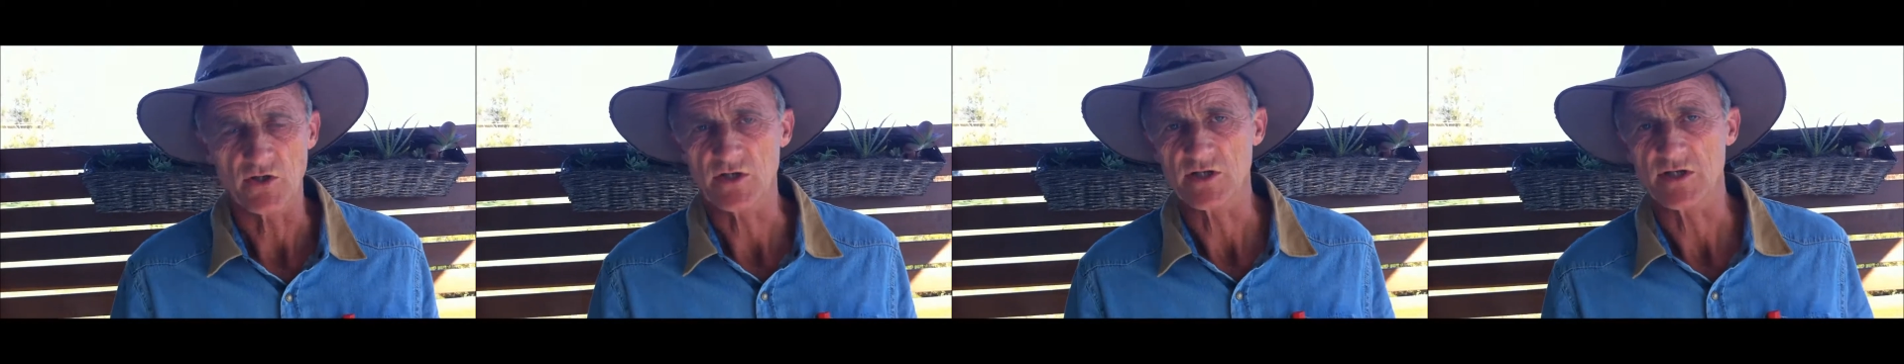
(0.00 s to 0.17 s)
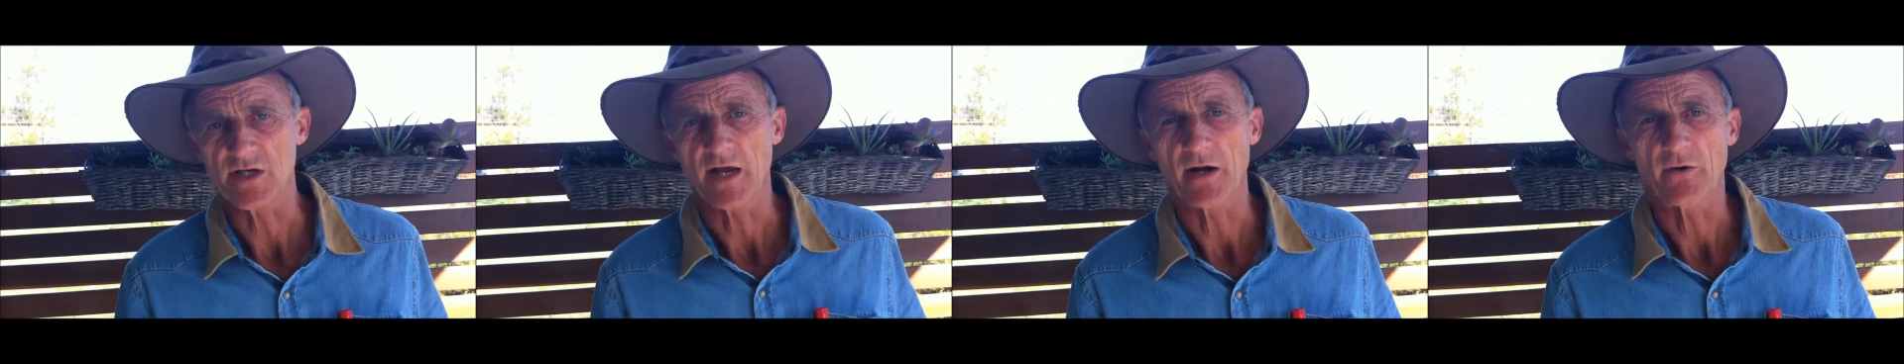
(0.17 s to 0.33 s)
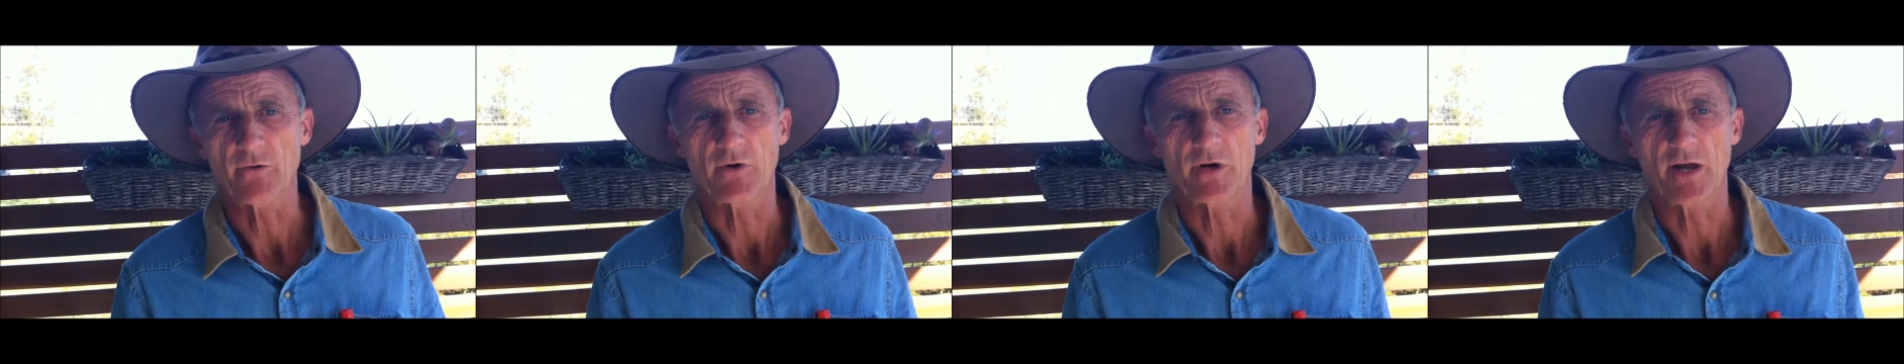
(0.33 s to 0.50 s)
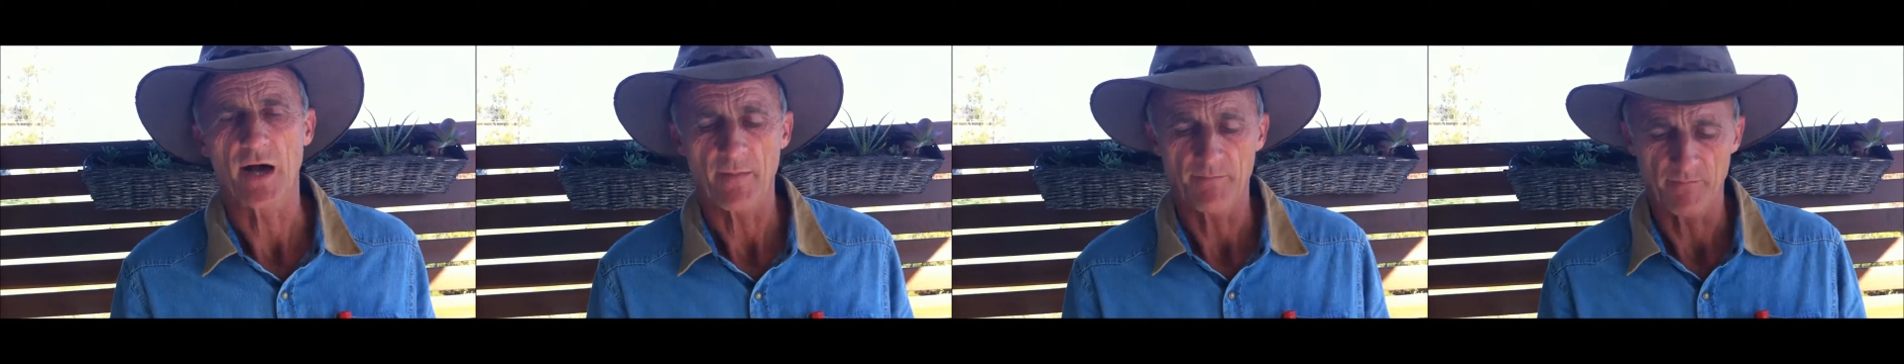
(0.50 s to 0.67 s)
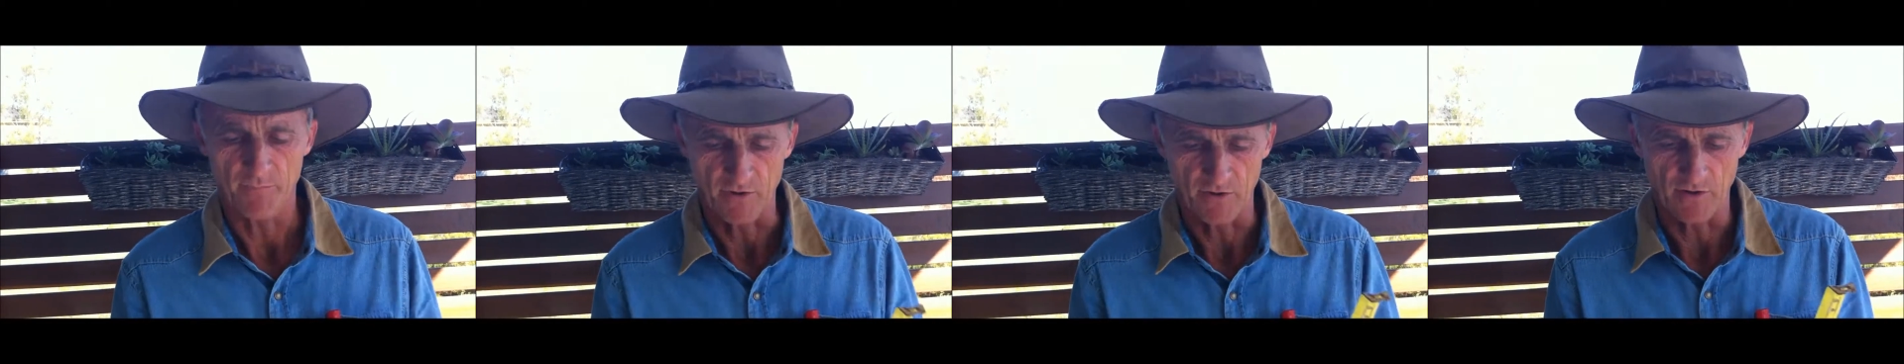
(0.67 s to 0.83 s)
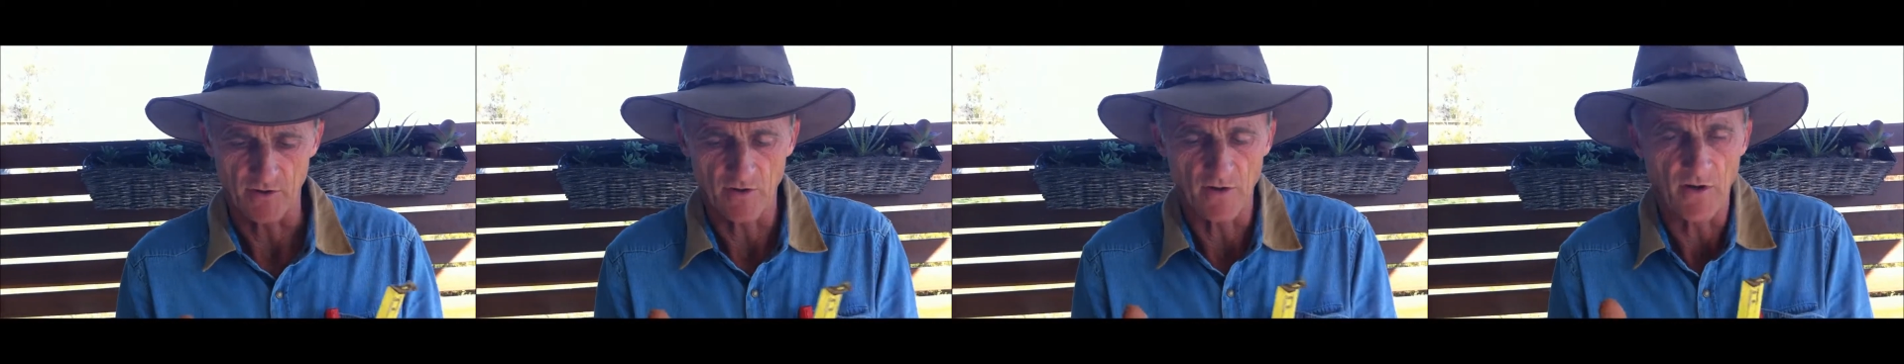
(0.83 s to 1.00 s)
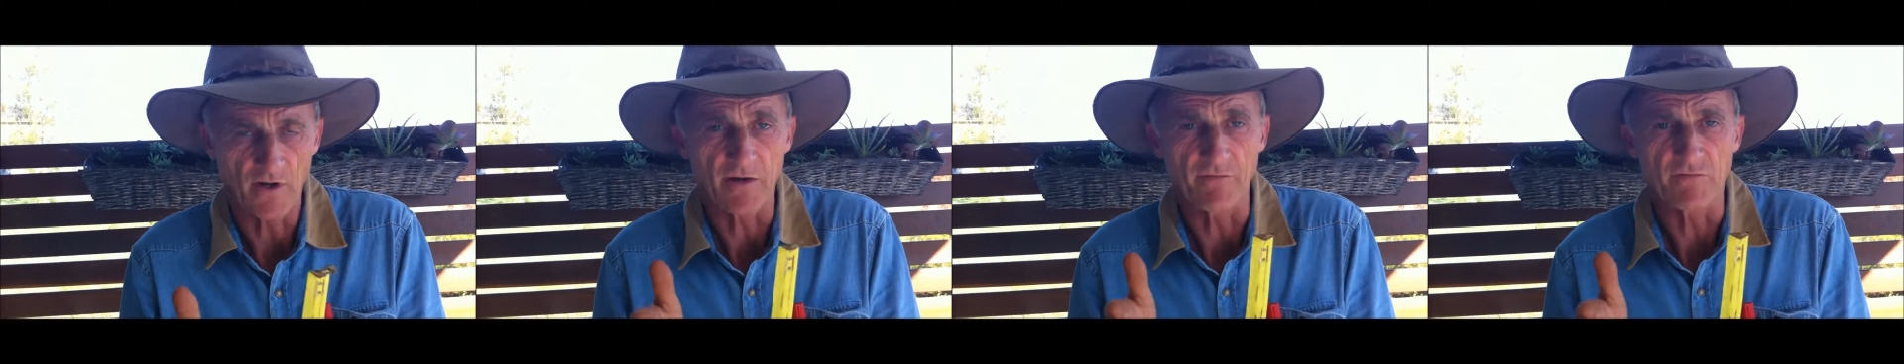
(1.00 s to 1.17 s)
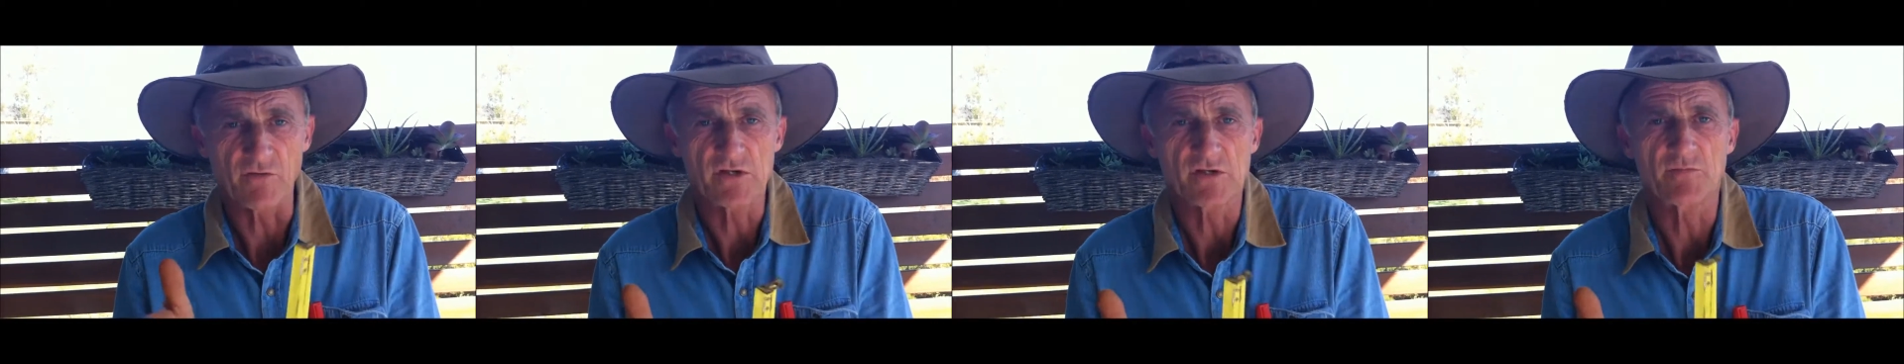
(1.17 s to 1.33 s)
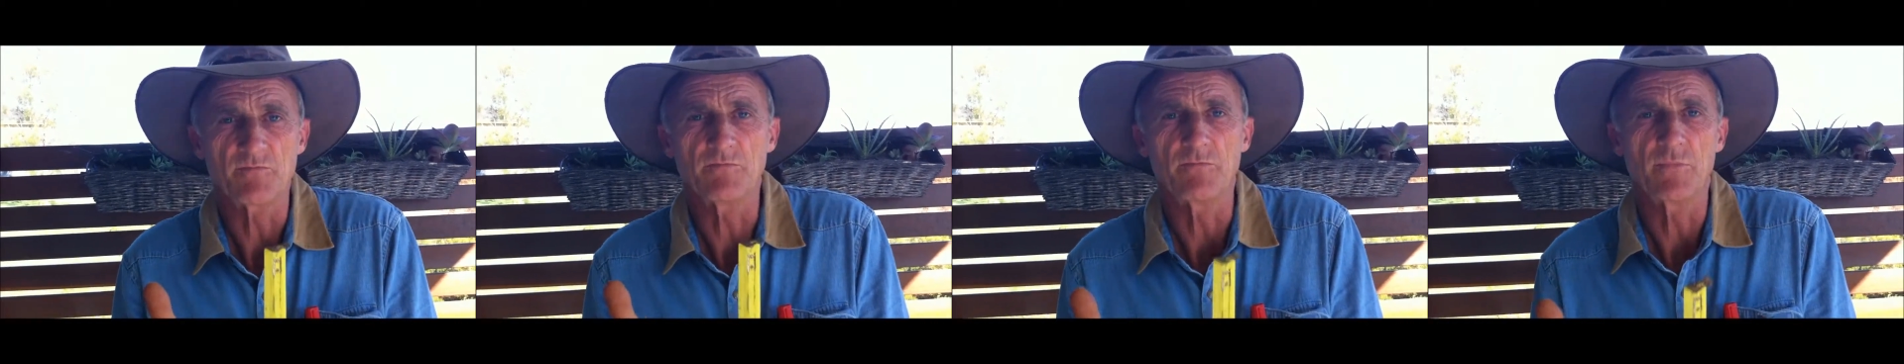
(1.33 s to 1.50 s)
you centre it up and
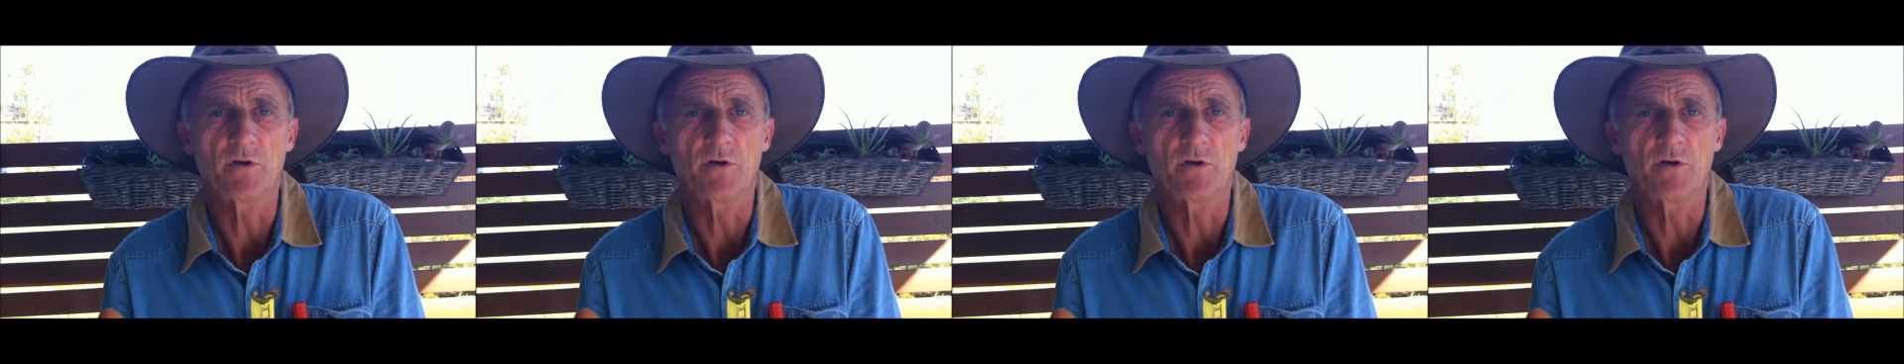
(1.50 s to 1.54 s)
leave